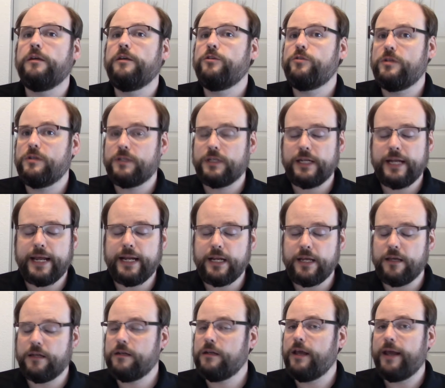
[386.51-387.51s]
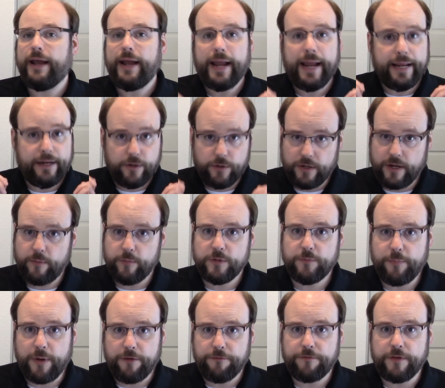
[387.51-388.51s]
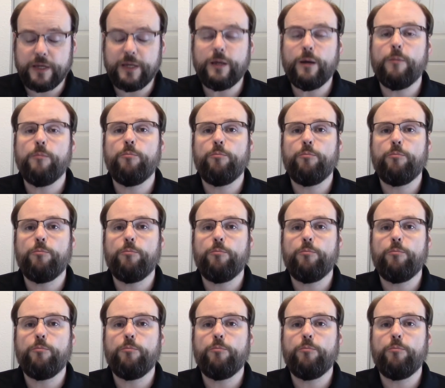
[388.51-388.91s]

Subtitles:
She's Canadian, and her name is Buffy,